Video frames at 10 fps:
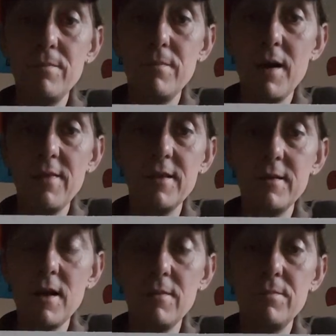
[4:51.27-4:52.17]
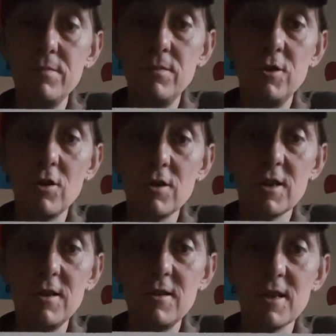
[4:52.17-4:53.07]
man,
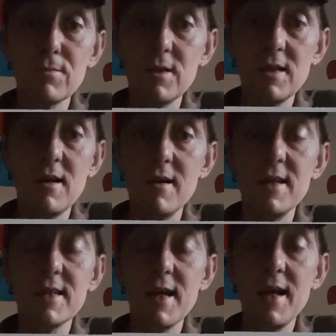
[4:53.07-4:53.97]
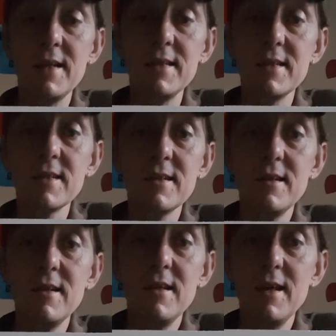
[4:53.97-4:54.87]
Johnson, who does my dies, and
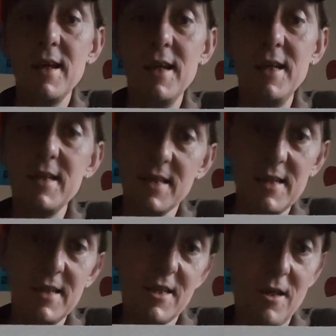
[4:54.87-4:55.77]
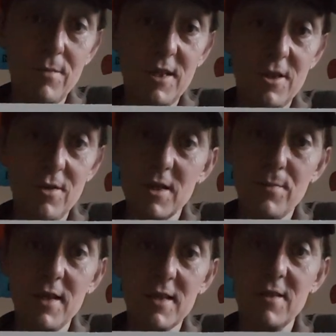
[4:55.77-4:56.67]
he said it's going to be too
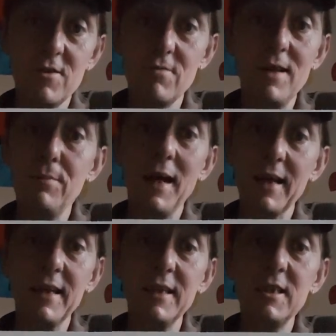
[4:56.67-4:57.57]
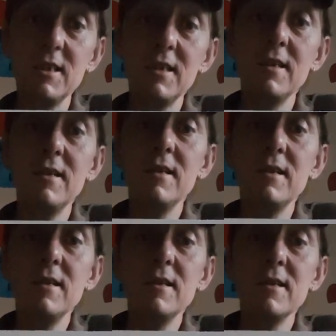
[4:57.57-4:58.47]
expensive to repackage.
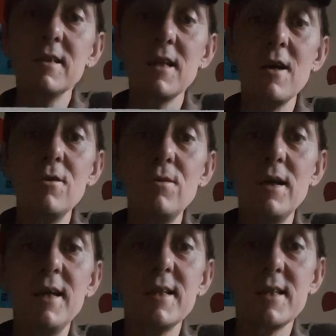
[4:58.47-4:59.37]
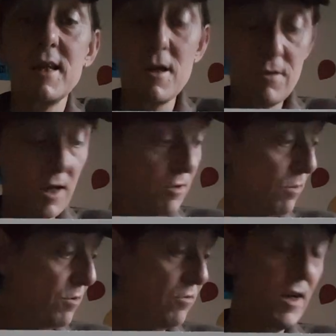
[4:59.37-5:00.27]
so it's a no-no,
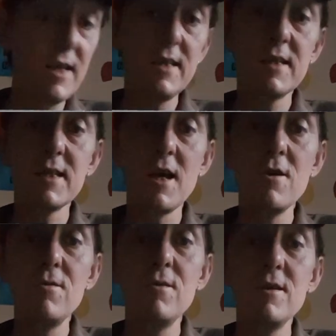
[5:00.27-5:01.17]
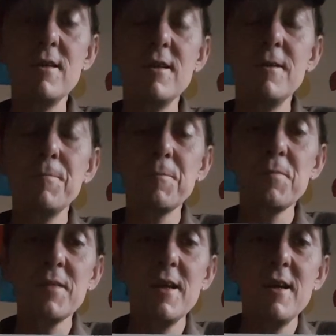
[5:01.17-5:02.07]
I'm afraid. So
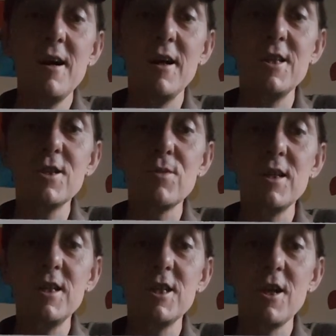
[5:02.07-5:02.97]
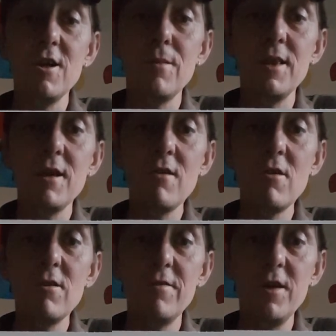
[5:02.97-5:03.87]
I just wanted to show you, I mean there are a